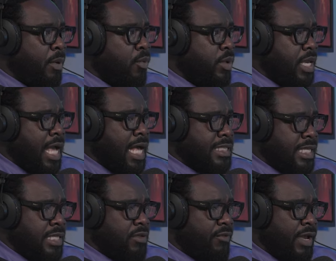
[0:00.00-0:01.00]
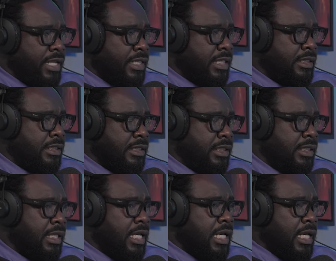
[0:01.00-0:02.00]
But we, our sense of
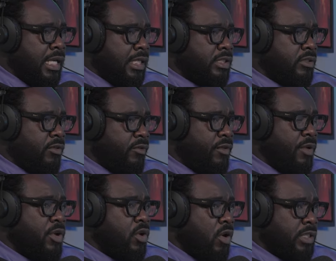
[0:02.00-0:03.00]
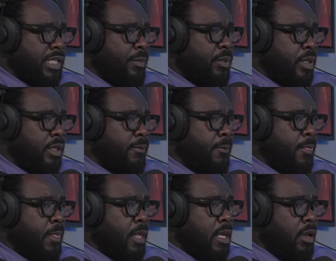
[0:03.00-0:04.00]
identity is very caught up in
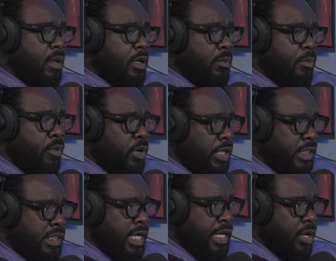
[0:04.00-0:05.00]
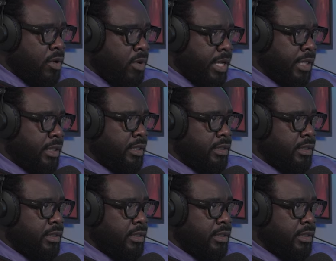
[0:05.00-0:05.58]
Bruning Chai and Kwai.